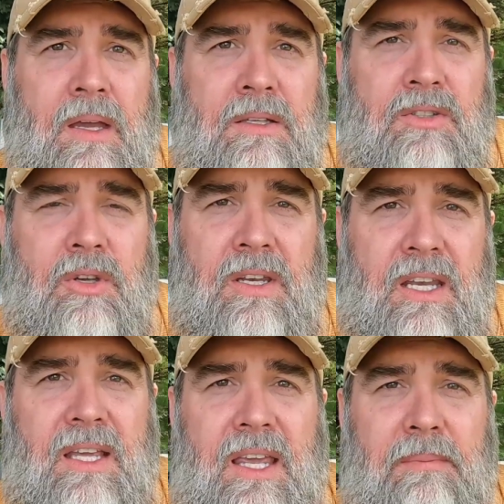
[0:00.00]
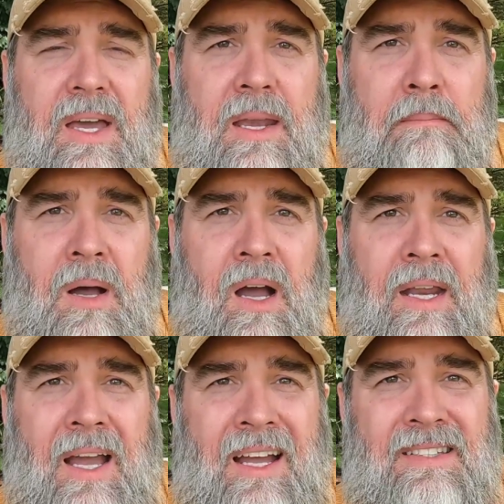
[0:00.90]
So you need to keep that in
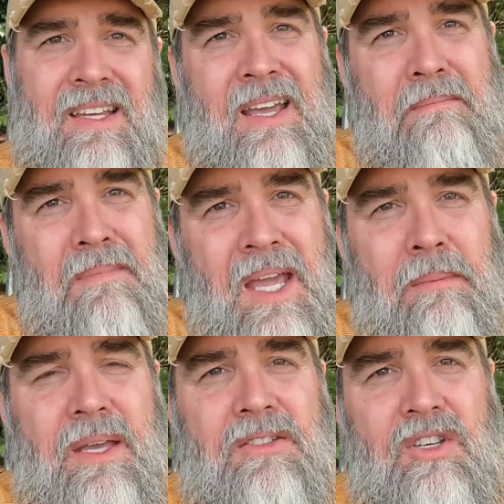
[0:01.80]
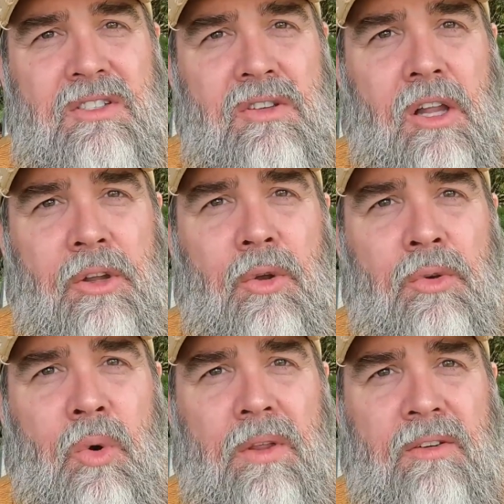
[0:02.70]
mind. I'd say maybe it's just a little
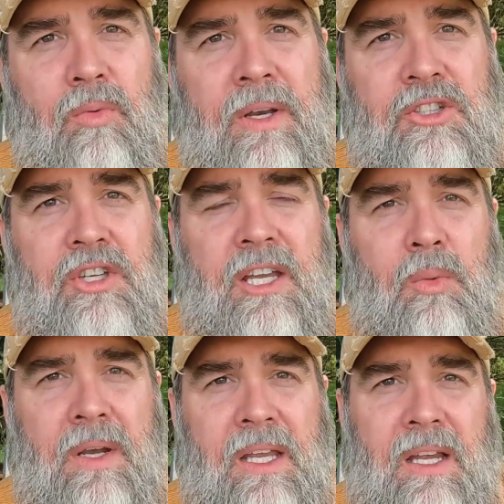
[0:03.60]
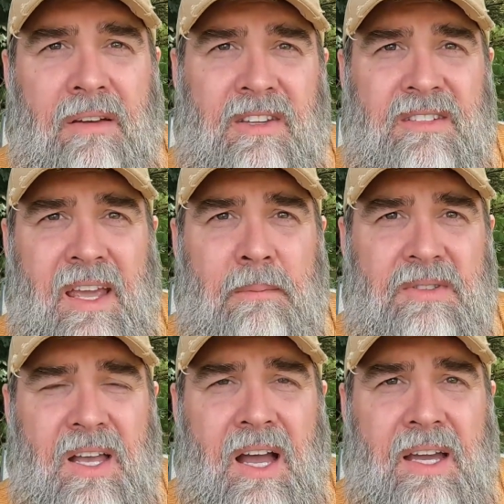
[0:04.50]
north of what a chicken would eat of the same
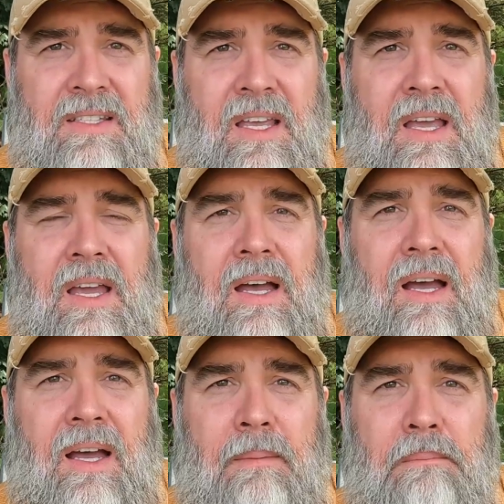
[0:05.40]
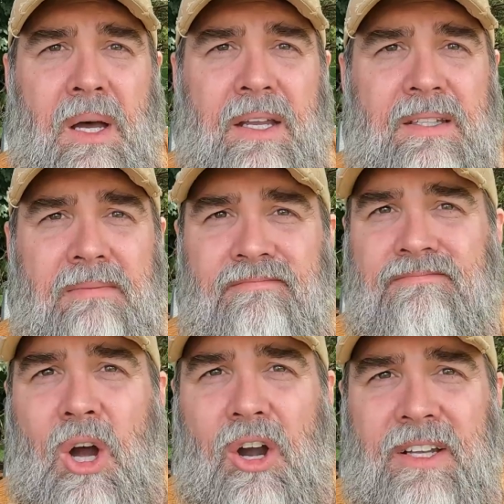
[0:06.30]
size, but
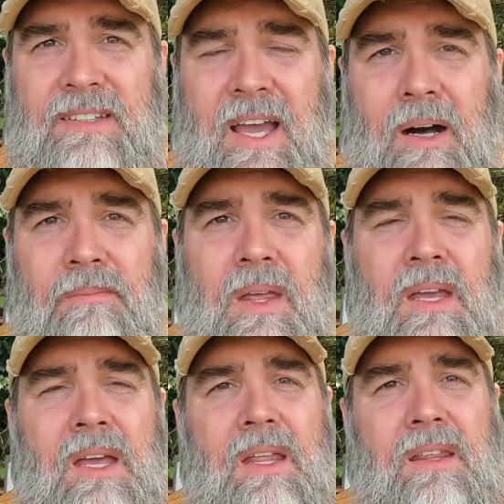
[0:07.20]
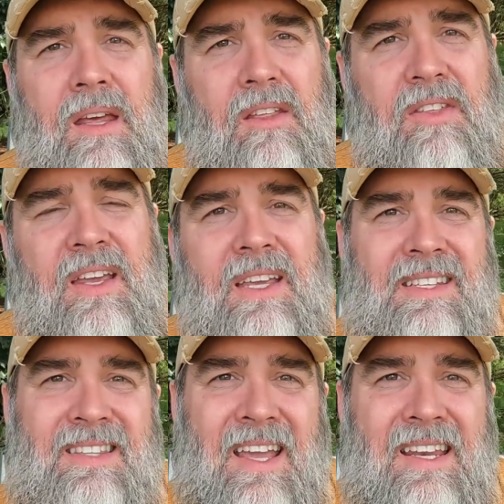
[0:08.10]
hard to tell. The other thing
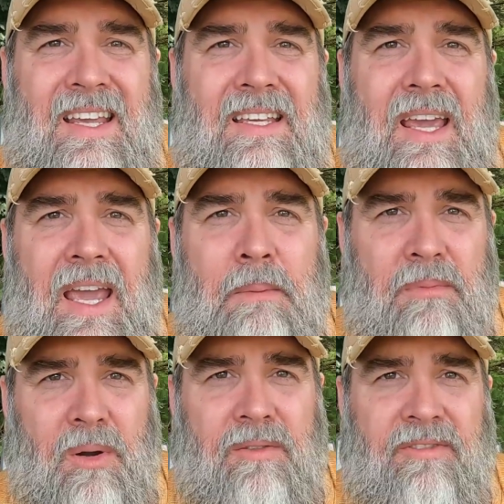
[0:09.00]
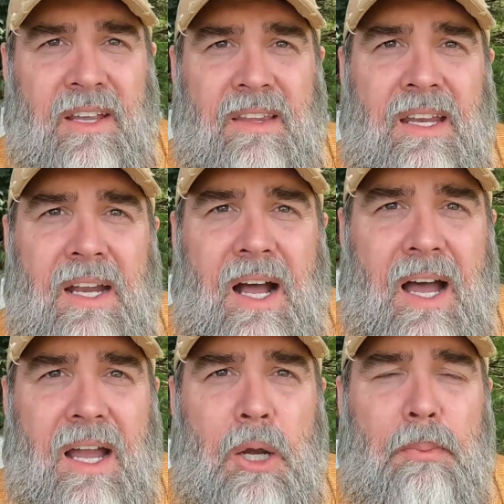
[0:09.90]
is they need game bird feed. They need a
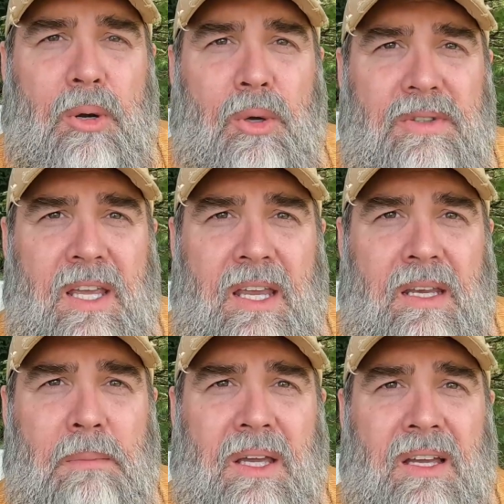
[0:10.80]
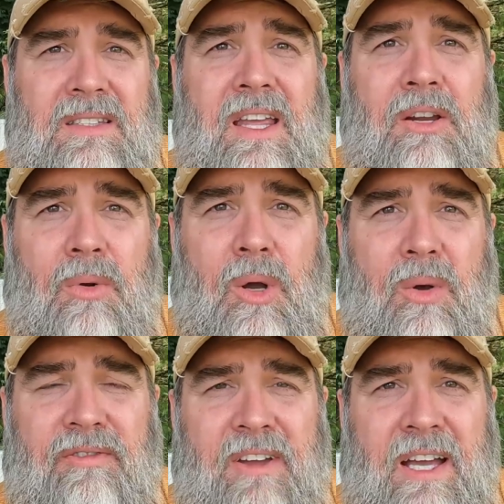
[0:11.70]
higher protein because they grow
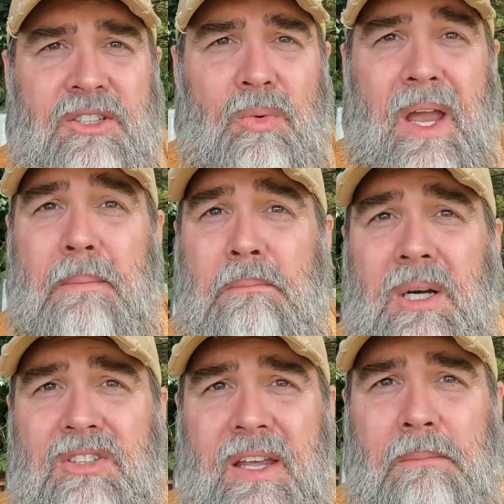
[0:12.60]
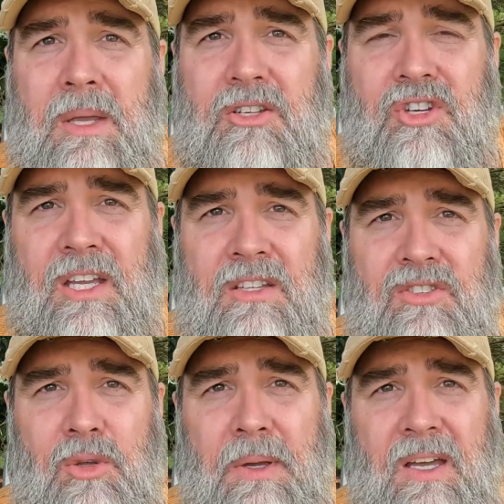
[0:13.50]
at a faster rate, much like meat chickens
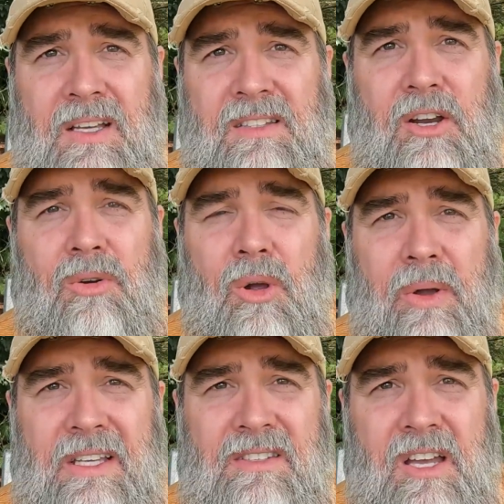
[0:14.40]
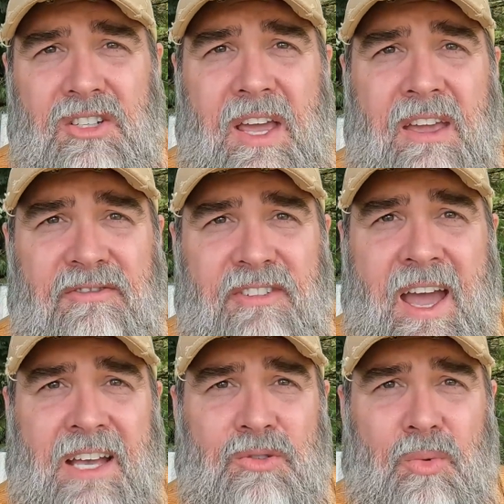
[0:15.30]
do. Because they're growing at such a
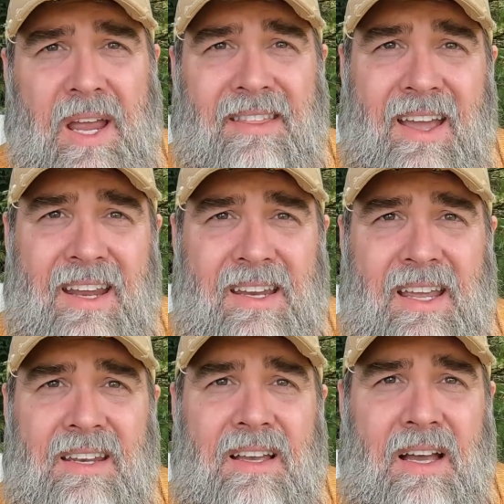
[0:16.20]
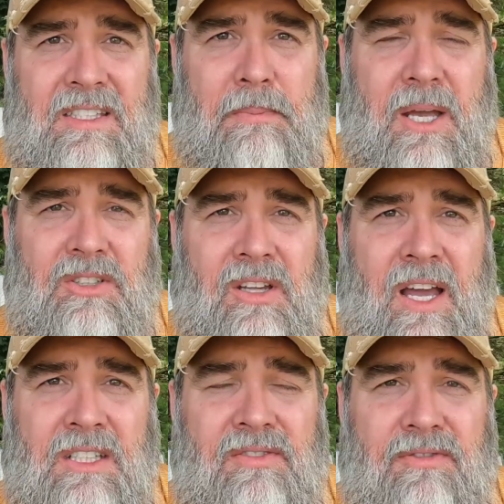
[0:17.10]
fast rate, they need a
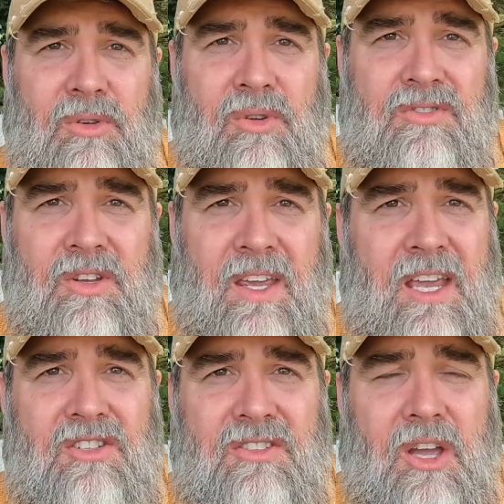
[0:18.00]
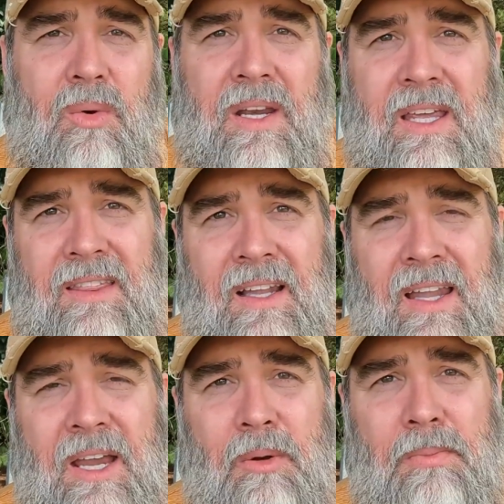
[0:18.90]
specialized food. So you can't just go in and get the
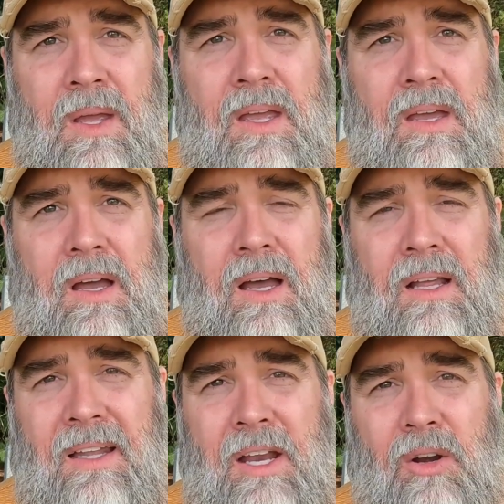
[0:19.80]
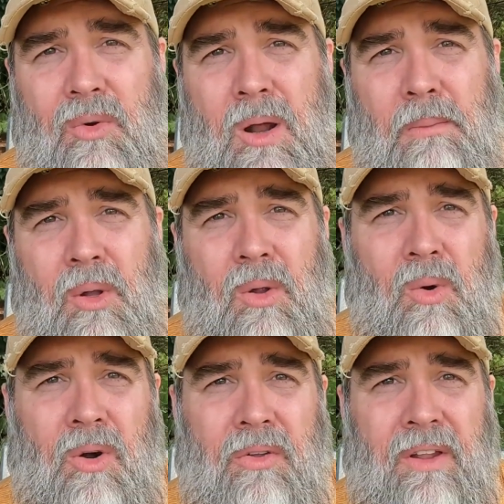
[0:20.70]
layer crumble
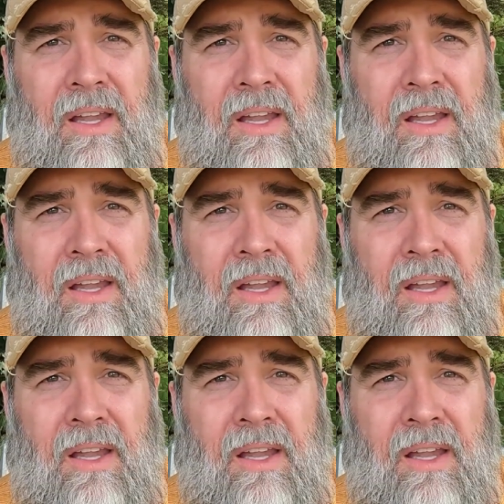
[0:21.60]
or the